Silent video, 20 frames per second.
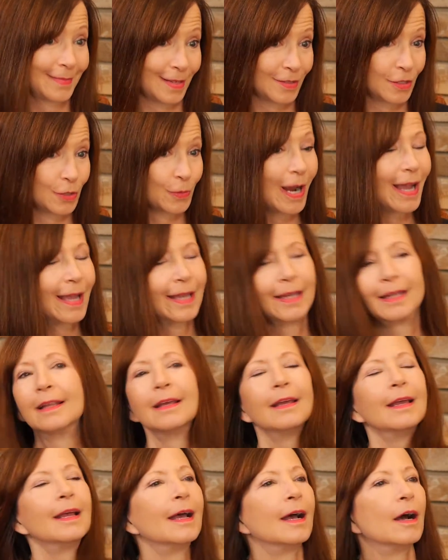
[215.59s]
That's right.
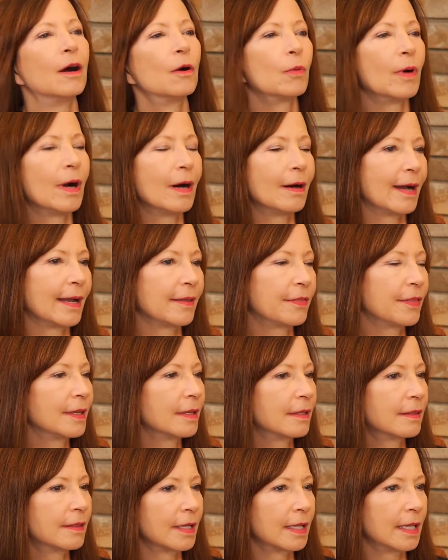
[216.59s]
Well, I
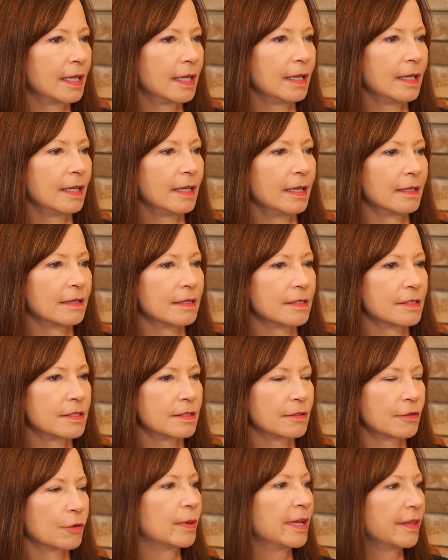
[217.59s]
think the key
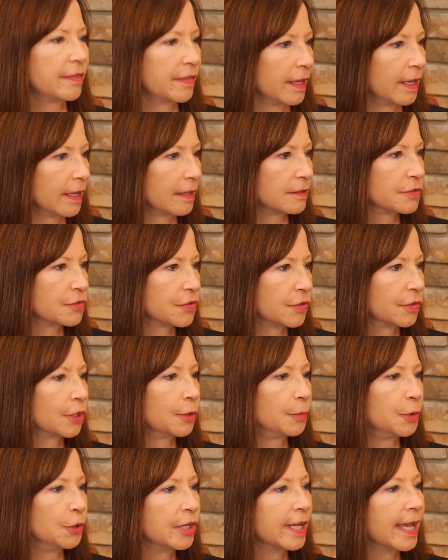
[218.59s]
is three things:
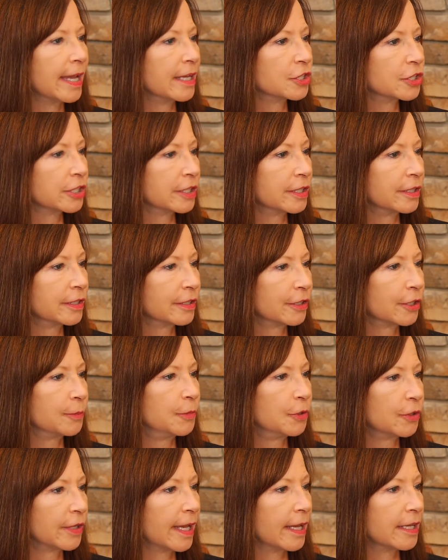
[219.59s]
communication,
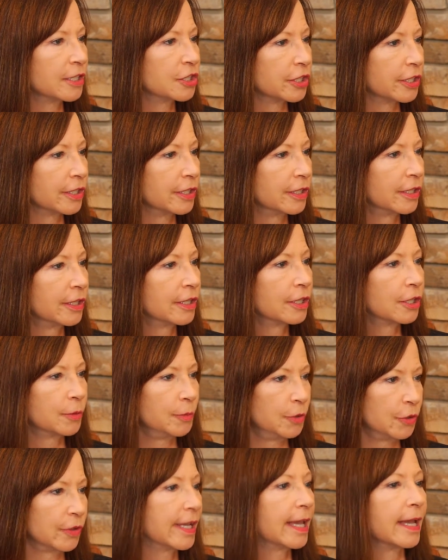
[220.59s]
communication,
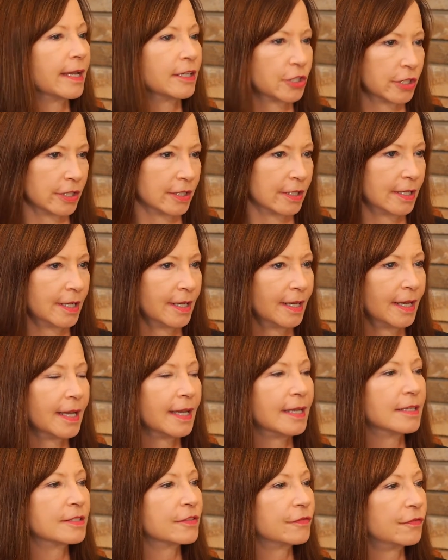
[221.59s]
communication.
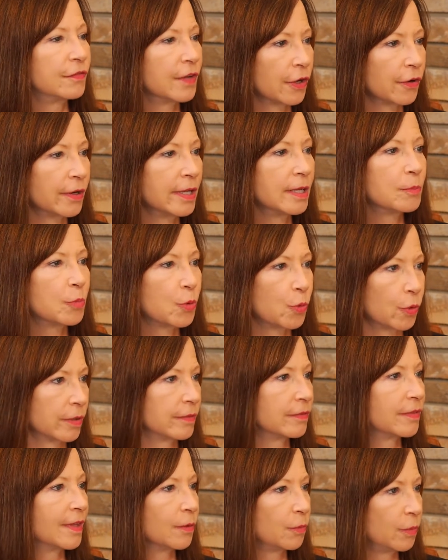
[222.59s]
It's very
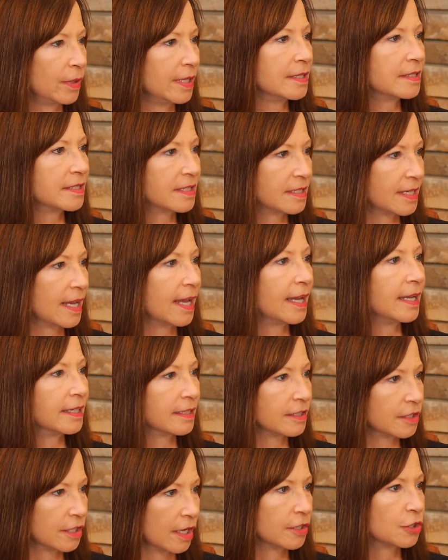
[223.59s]
important that we stay
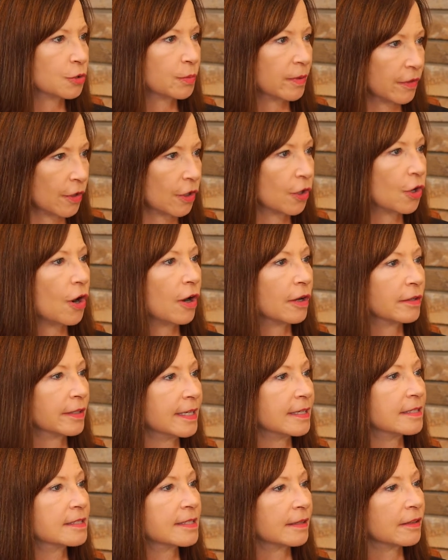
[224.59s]
in touch with our
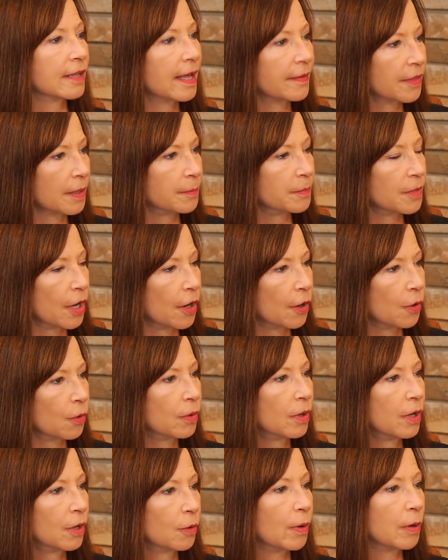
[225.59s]
colleagues and let them
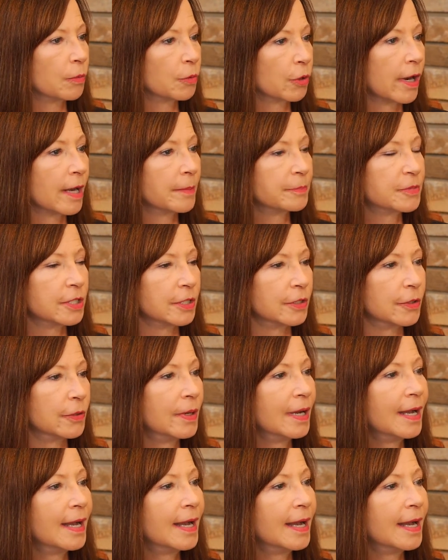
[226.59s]
know what we're up to.